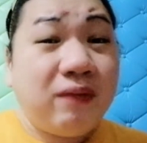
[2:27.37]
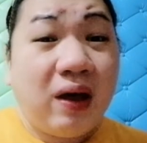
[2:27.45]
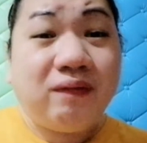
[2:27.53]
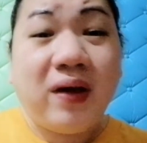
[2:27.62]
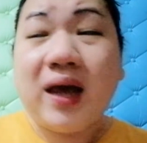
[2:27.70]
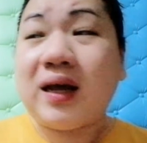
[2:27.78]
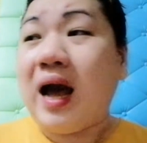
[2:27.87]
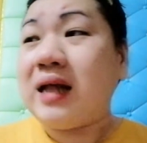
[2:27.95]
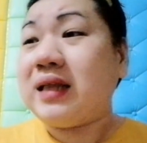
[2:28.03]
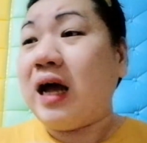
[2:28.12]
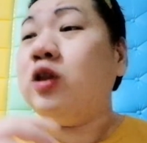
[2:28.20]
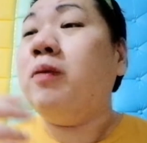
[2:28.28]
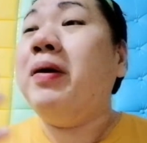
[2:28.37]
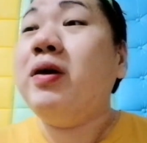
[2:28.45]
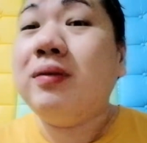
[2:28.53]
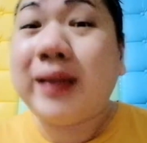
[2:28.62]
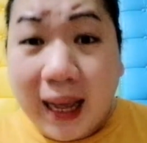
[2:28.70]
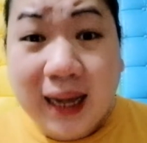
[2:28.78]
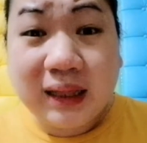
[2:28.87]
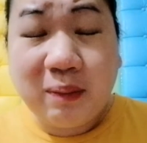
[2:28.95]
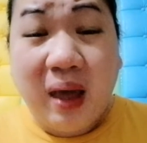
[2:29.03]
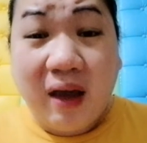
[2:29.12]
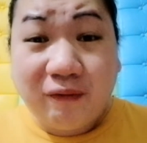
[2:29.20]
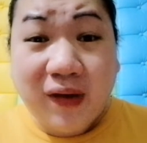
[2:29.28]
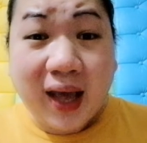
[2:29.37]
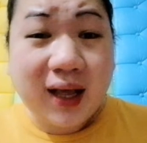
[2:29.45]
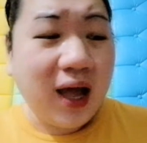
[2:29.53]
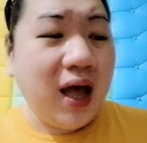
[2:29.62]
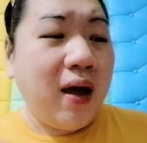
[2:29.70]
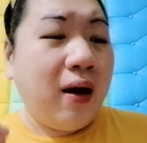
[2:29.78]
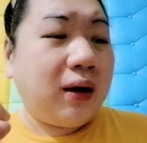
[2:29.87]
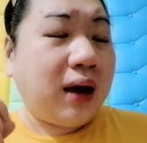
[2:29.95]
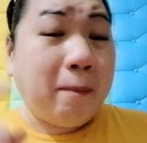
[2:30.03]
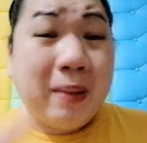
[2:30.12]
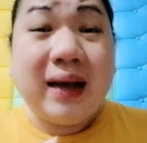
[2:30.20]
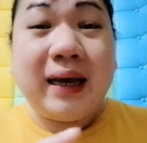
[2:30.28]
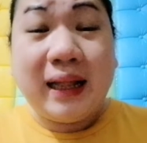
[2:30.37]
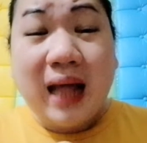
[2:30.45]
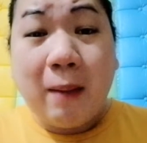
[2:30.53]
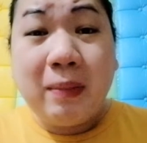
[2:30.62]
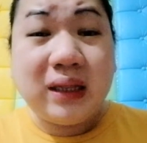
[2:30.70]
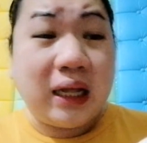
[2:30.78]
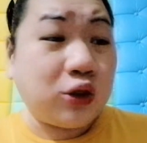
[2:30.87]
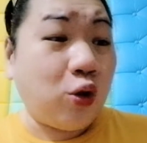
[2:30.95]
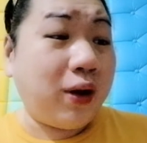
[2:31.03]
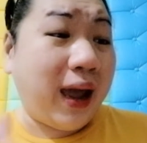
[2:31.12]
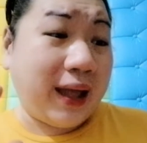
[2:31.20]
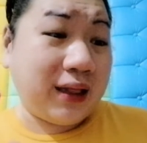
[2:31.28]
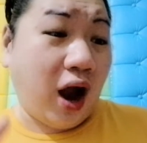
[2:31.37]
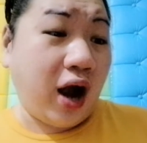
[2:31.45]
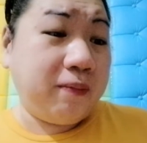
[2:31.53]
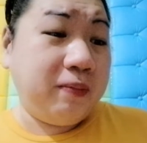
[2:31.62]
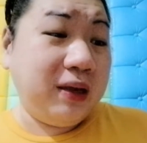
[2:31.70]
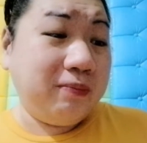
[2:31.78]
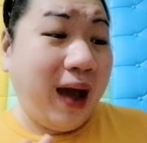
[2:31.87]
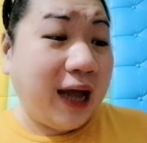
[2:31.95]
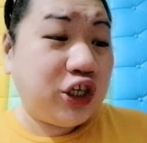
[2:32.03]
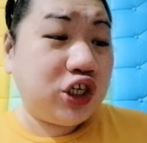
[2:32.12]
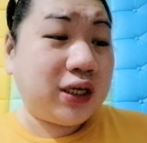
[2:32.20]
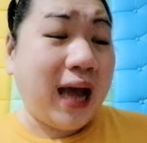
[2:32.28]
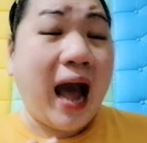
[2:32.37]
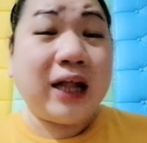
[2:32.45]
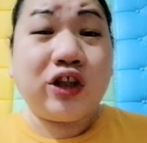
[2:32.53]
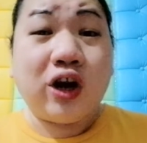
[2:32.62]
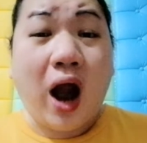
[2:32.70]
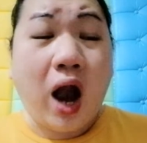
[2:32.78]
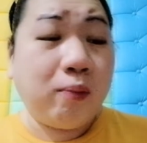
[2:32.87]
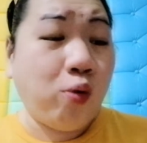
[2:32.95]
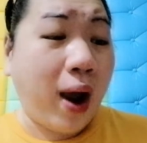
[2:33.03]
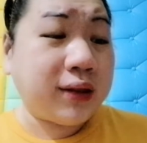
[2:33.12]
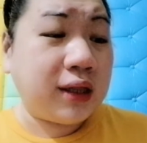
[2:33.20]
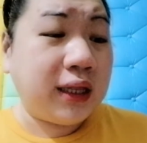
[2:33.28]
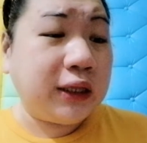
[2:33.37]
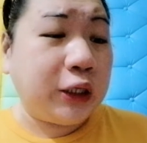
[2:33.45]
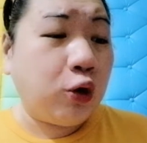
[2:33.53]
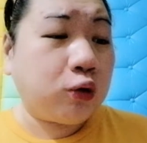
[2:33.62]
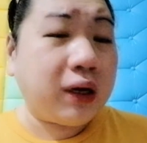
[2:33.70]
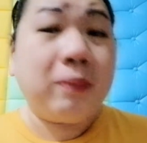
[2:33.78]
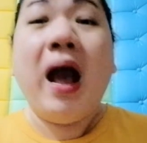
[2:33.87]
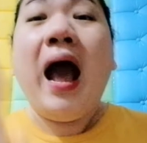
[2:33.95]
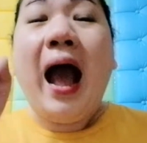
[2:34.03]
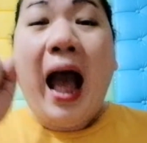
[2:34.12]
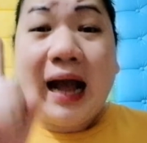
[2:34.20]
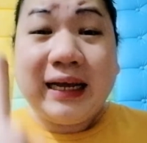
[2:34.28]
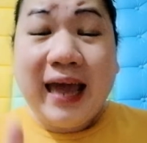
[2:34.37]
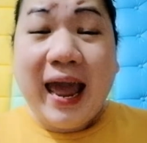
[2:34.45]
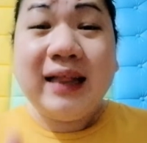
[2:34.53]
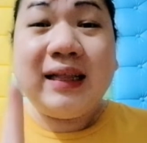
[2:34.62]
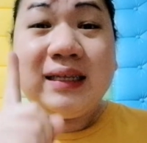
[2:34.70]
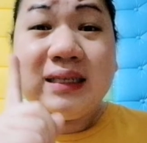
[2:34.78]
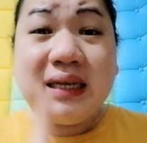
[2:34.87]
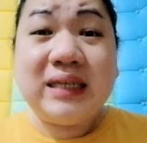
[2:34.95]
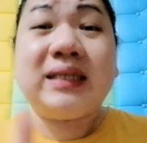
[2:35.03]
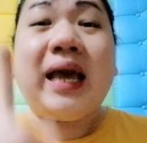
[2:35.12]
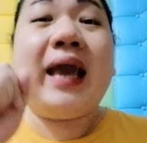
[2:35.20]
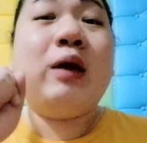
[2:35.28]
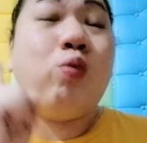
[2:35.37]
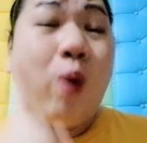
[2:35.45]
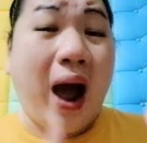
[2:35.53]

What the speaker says: effect? At ano ba yung negative effect kapag ginamit itong NRB Magic Underarm Whitening Deo Cream? Again, this is a